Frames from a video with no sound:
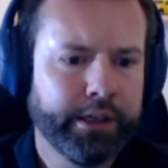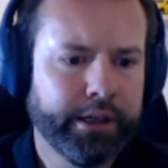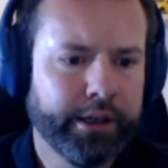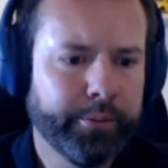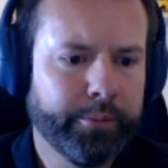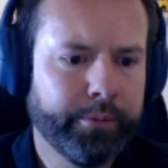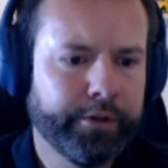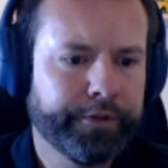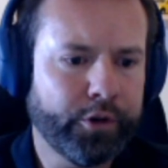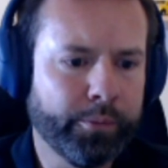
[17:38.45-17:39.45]

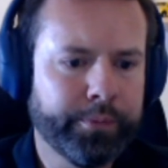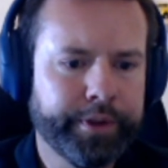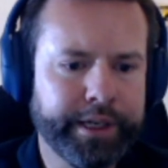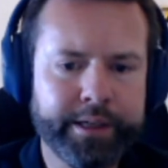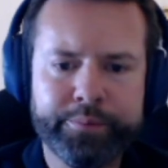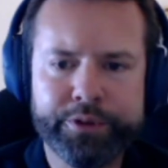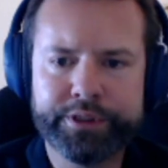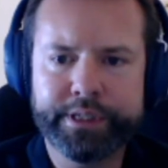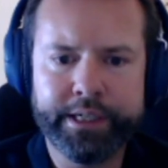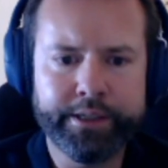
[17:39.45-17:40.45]
from the
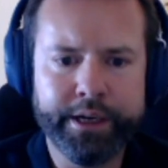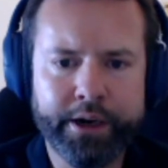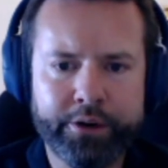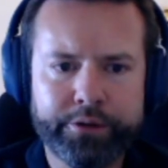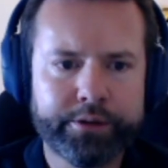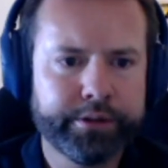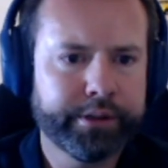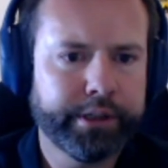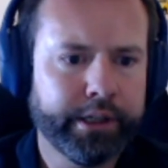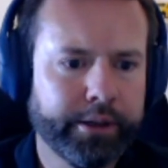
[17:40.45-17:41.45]
inputs in our
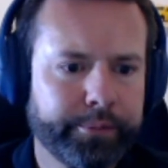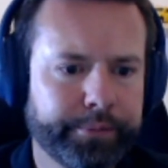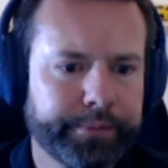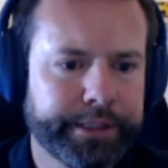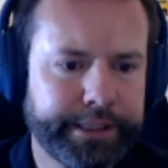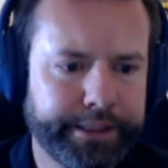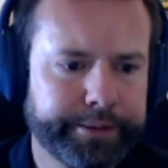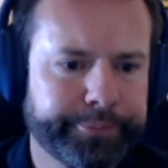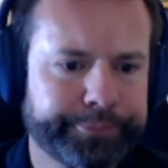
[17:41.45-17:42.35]
state.